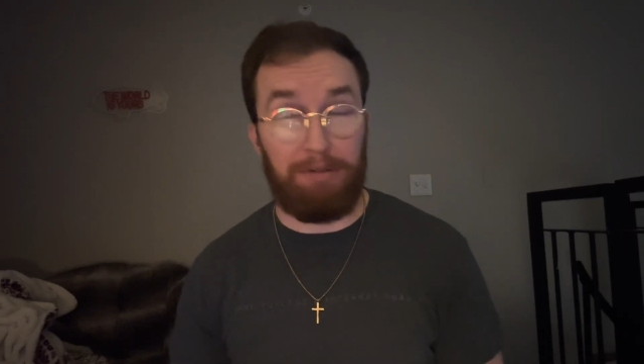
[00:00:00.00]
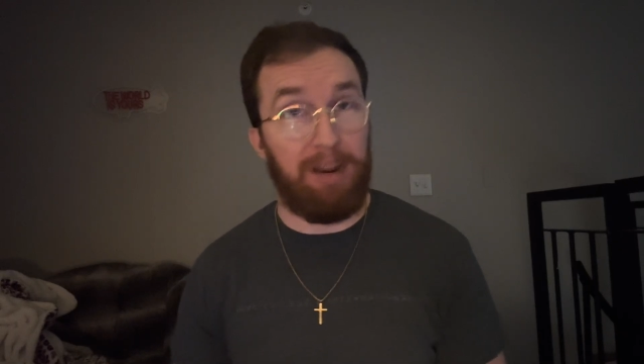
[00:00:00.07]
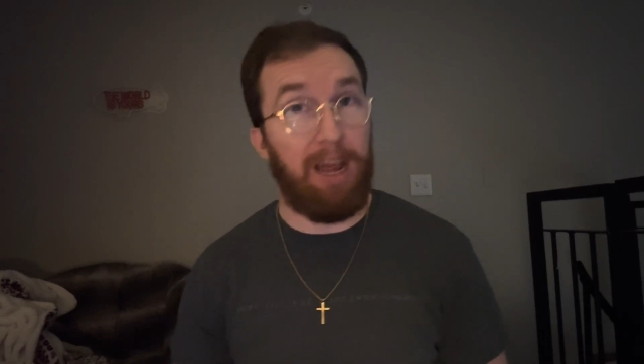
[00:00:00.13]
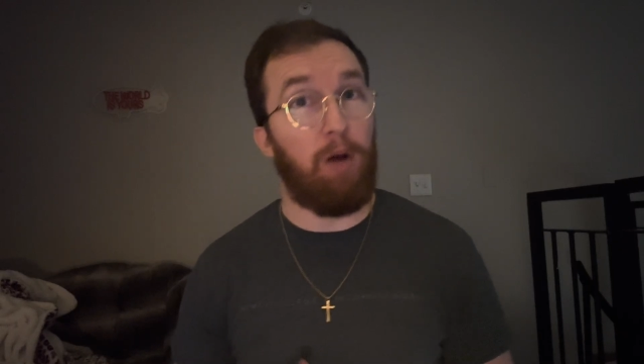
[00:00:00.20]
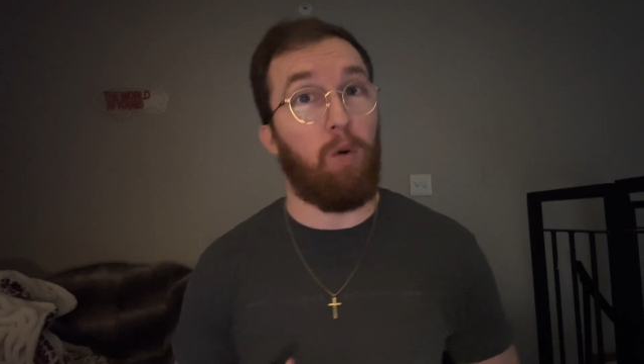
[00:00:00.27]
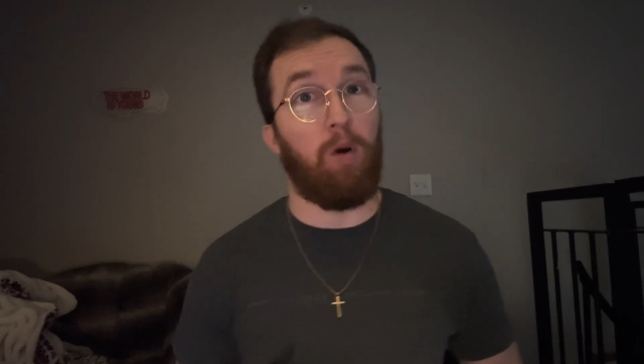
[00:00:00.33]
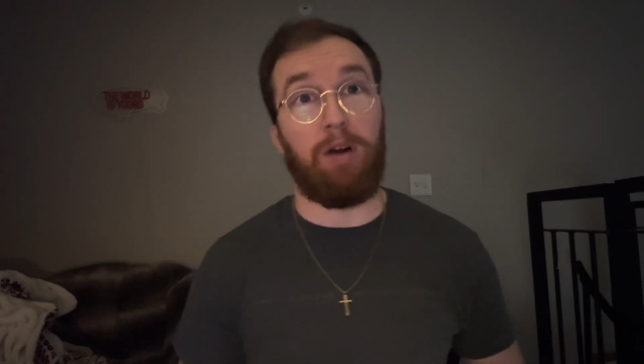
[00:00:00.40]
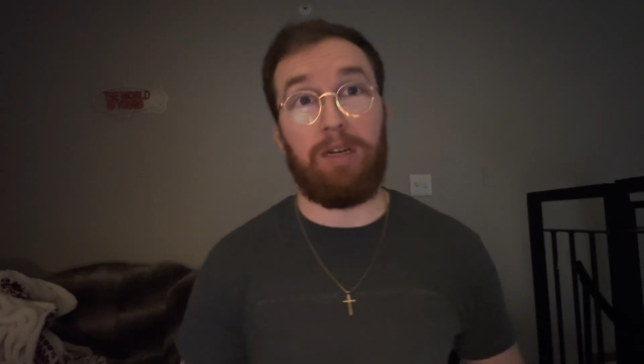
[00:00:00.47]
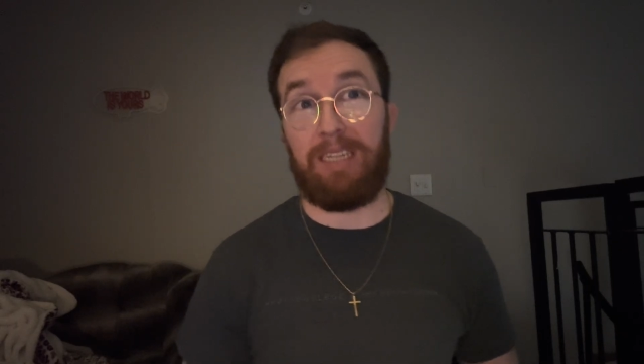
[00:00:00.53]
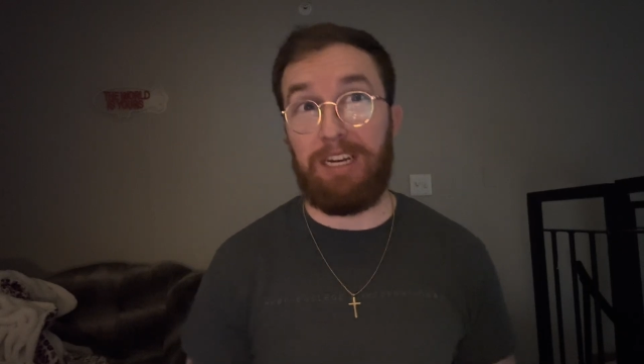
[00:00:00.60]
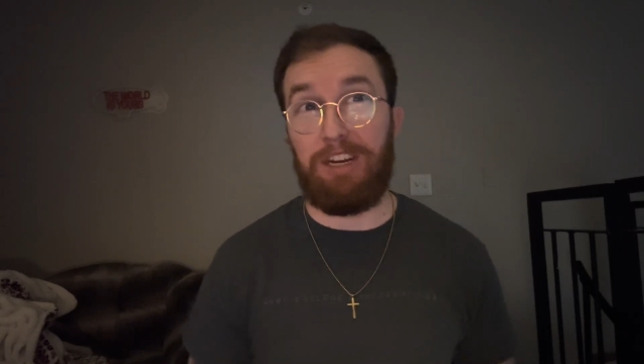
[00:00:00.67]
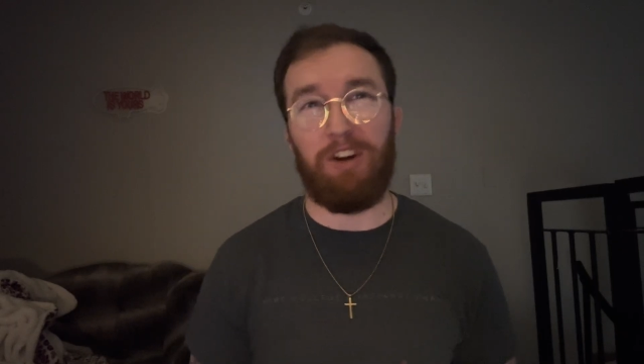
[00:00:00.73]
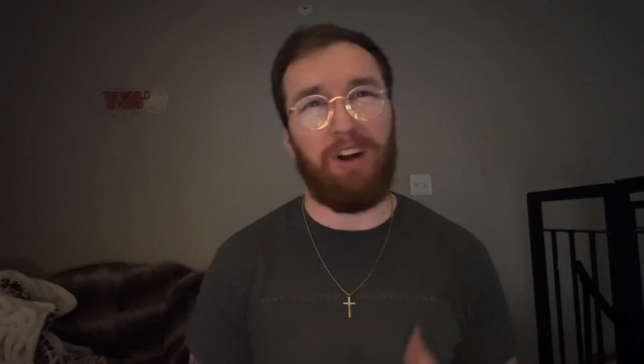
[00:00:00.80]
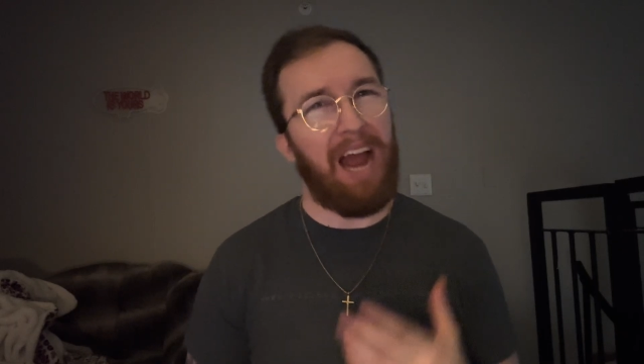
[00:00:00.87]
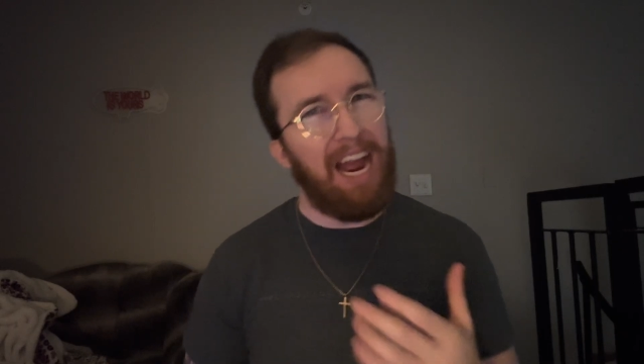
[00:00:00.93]
networks
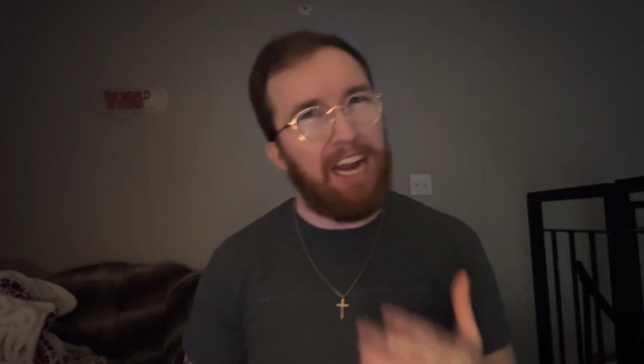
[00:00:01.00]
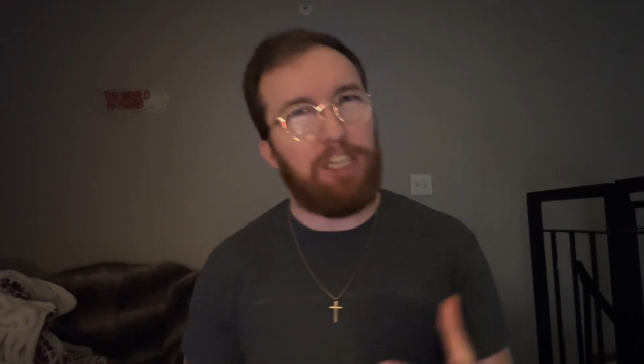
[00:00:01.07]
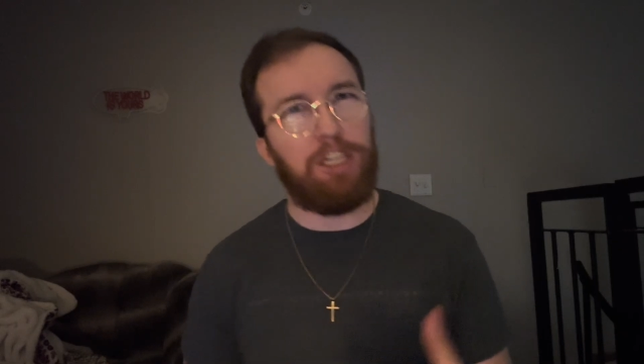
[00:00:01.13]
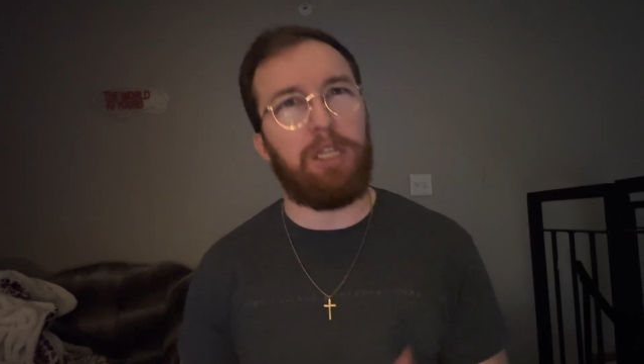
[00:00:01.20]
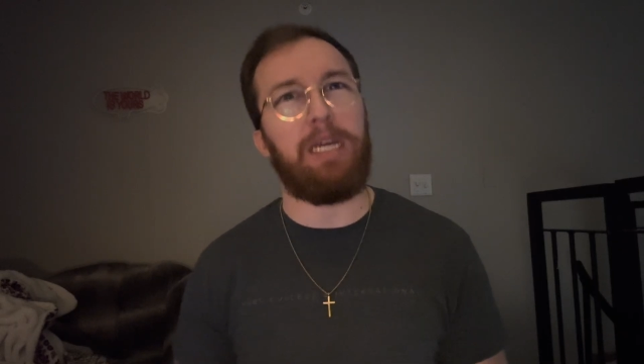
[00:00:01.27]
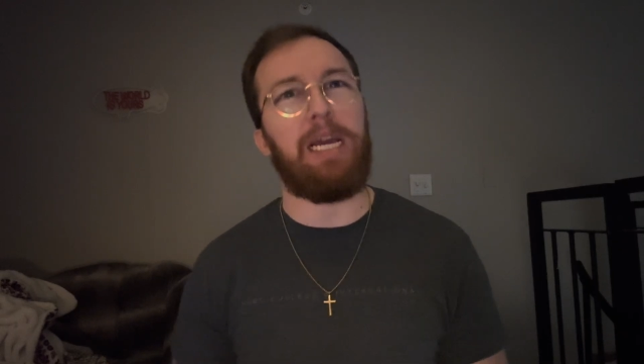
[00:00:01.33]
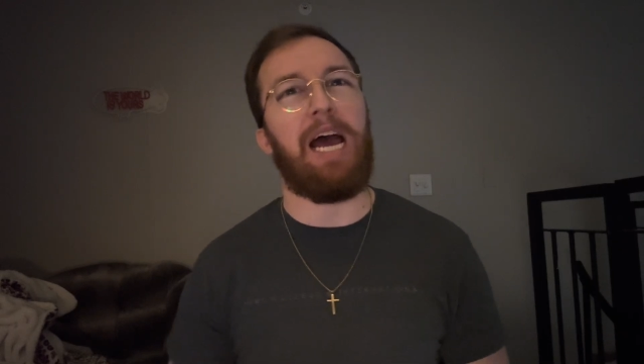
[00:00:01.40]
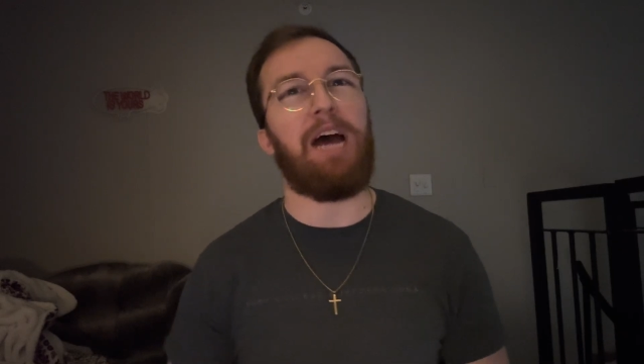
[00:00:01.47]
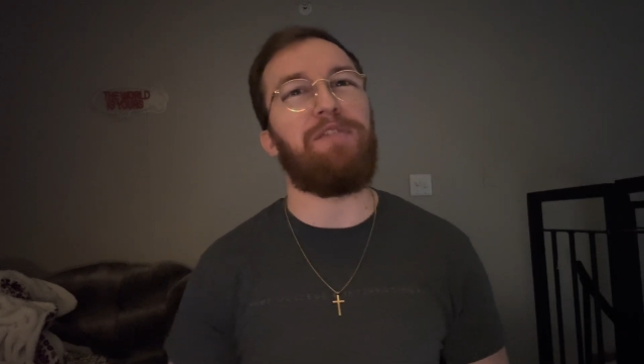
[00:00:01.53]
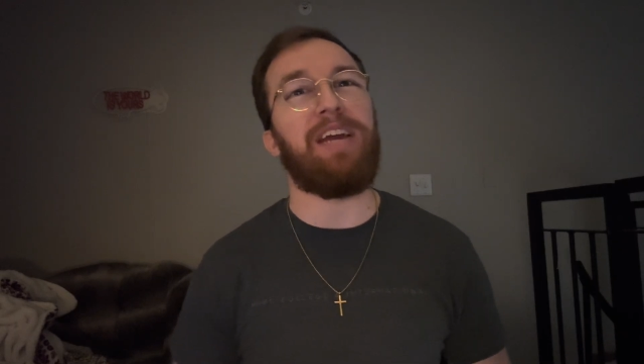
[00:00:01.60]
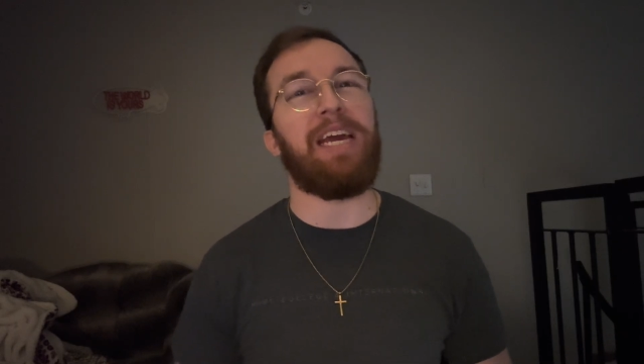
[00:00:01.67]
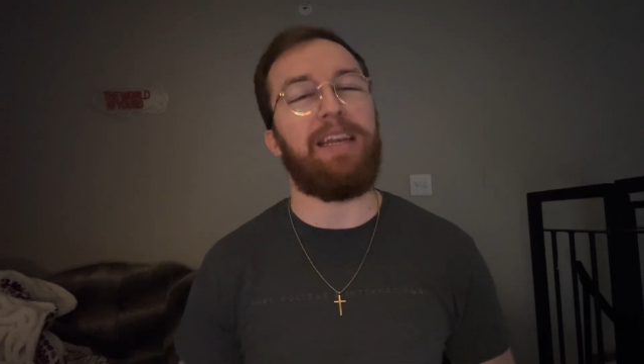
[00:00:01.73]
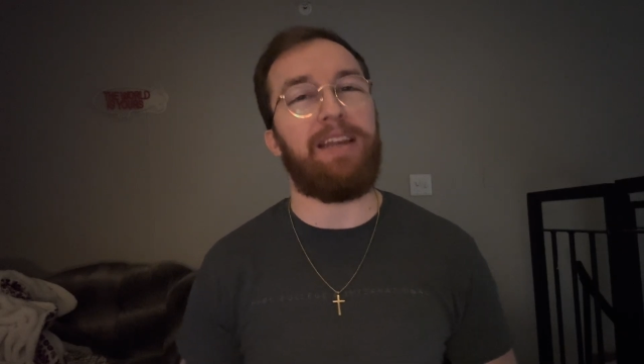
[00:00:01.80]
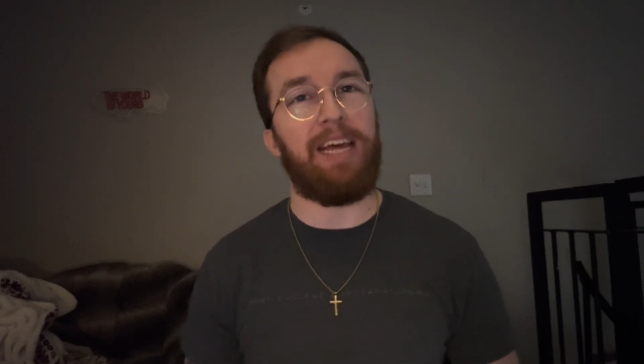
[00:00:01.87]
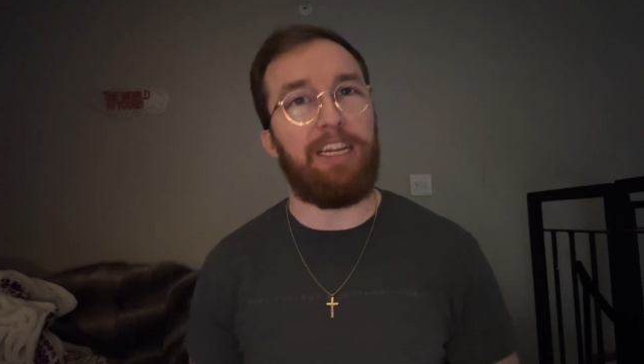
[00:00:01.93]
and you're actually having
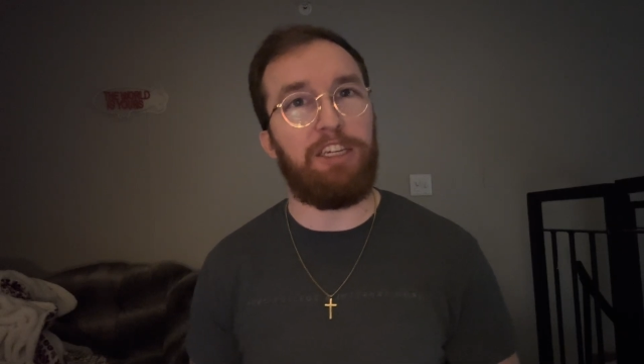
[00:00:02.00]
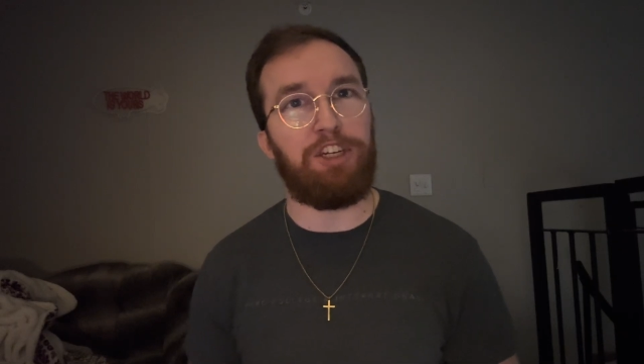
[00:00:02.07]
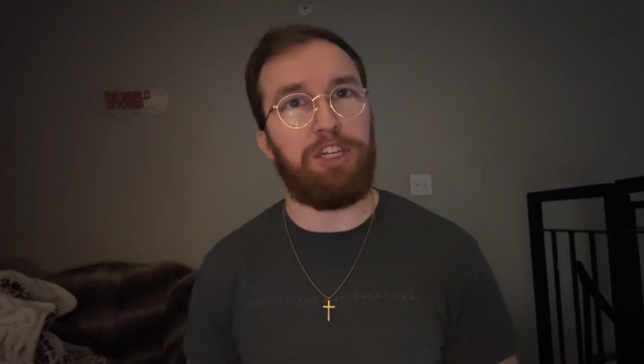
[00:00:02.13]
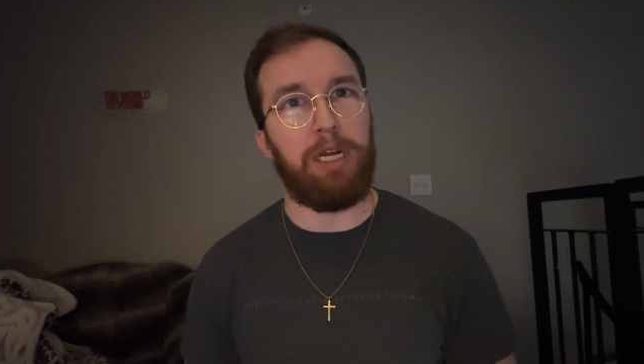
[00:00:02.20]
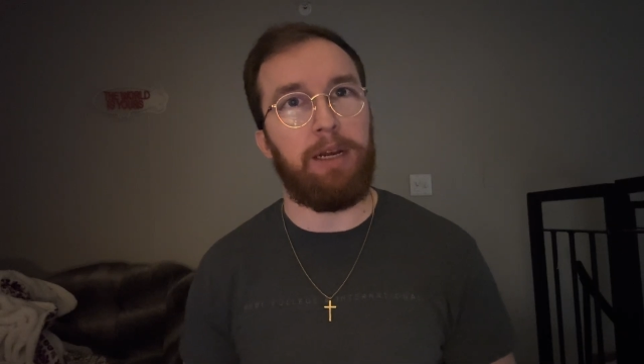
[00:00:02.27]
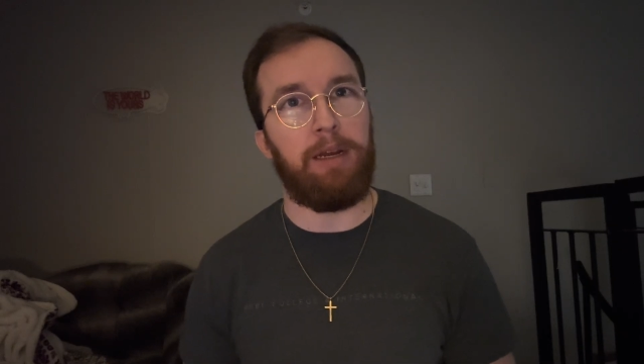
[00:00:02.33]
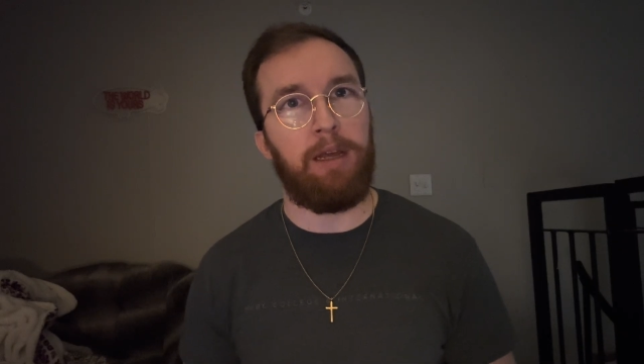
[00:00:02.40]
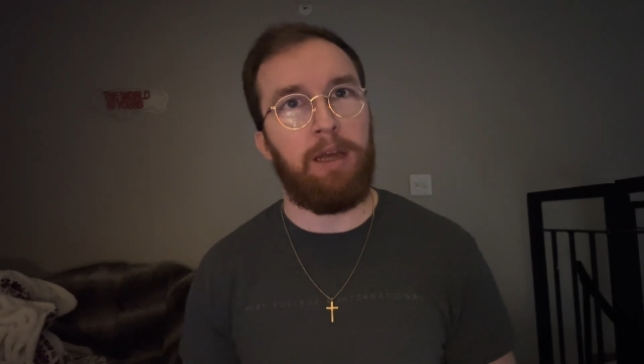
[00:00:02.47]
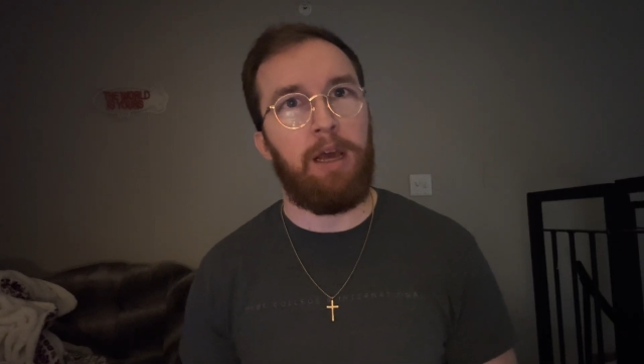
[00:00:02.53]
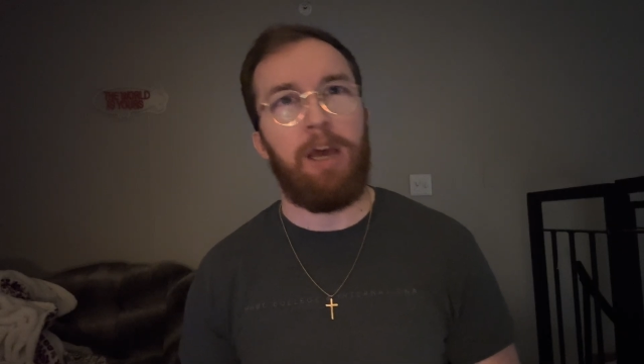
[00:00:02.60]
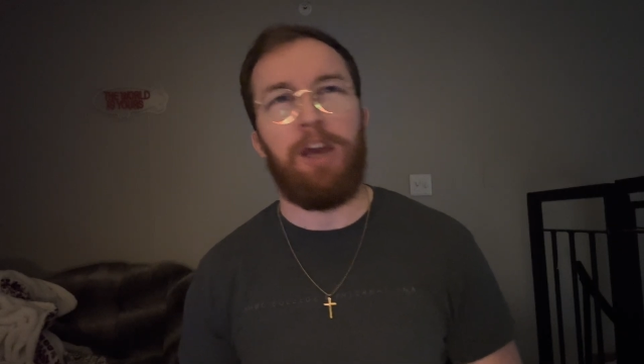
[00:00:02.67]
intention,